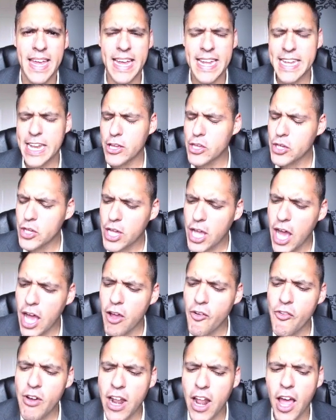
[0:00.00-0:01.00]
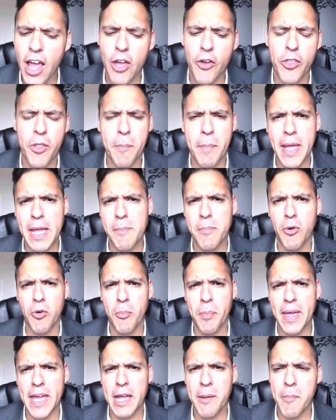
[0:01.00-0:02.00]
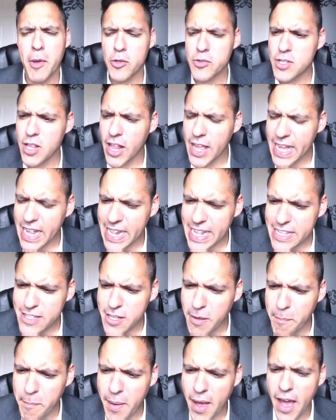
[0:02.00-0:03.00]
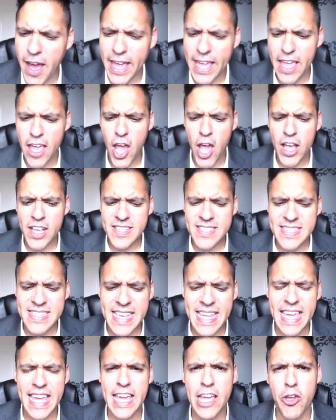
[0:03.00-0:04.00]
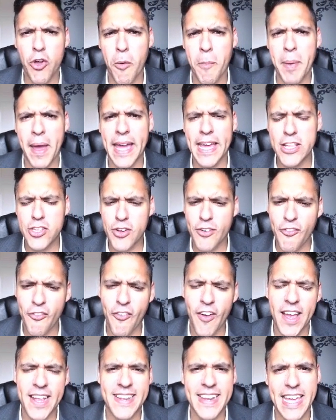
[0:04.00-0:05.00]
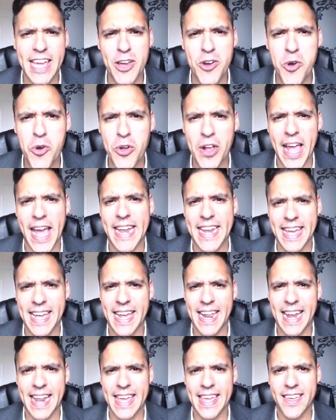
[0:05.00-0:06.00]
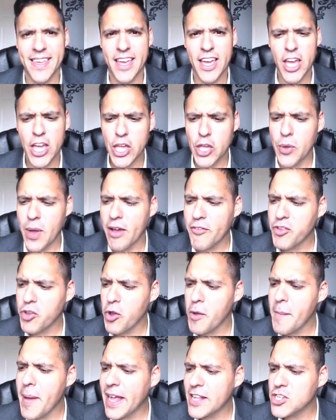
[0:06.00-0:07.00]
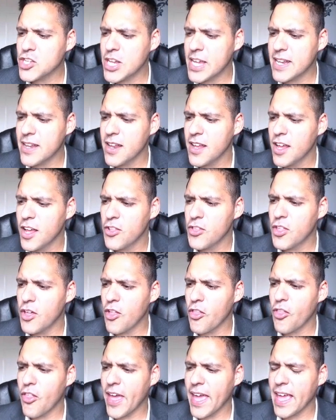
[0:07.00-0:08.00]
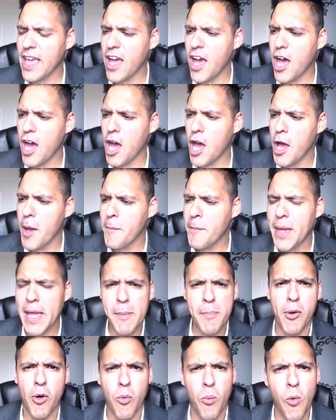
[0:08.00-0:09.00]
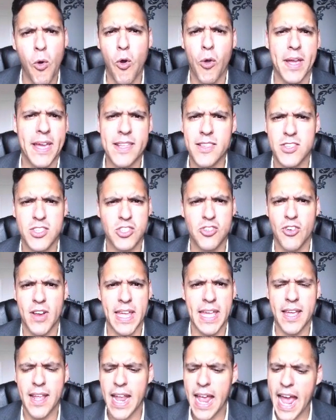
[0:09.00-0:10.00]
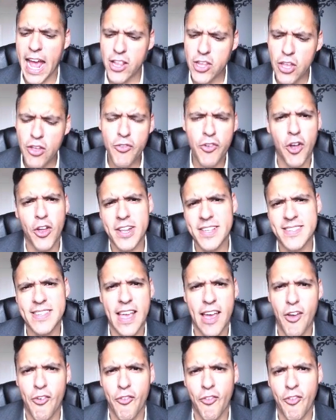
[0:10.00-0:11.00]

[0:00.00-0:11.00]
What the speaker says: Now, you can't rely on the people being most likely to buy seeing your page and finding it organically. You have to imagine that they are people walking the street and you've got a set of